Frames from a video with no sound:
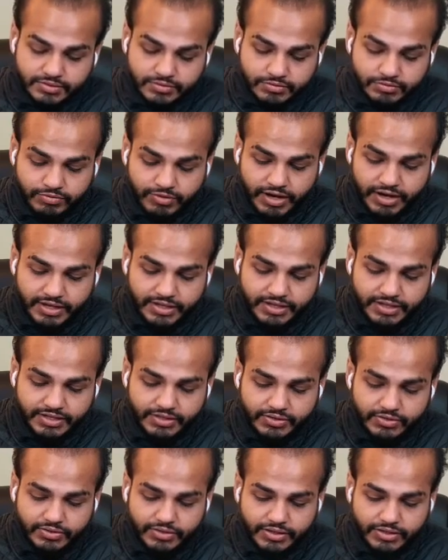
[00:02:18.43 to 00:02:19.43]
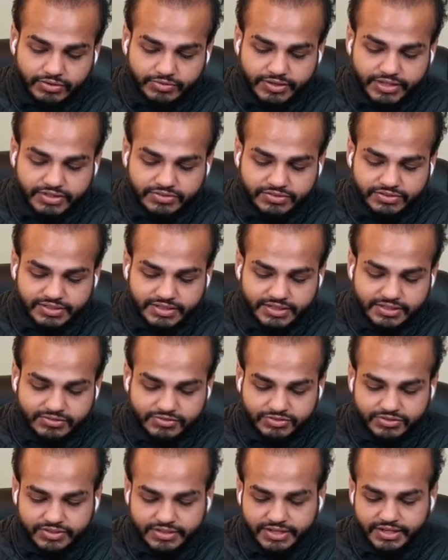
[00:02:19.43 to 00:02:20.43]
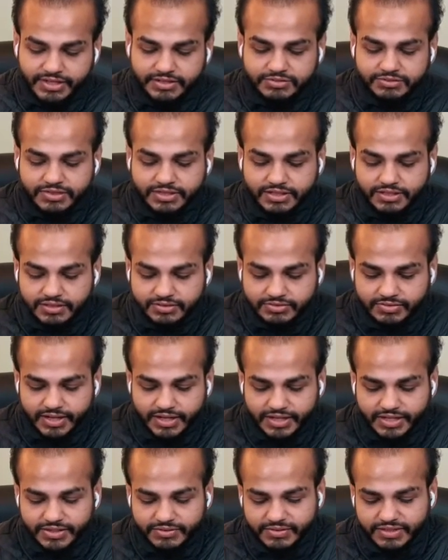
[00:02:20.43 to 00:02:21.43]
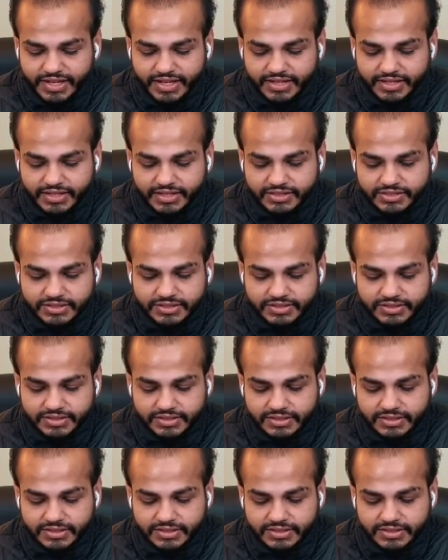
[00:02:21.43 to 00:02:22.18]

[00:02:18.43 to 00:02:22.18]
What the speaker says: Finding your innovative self, creative self, and even like it's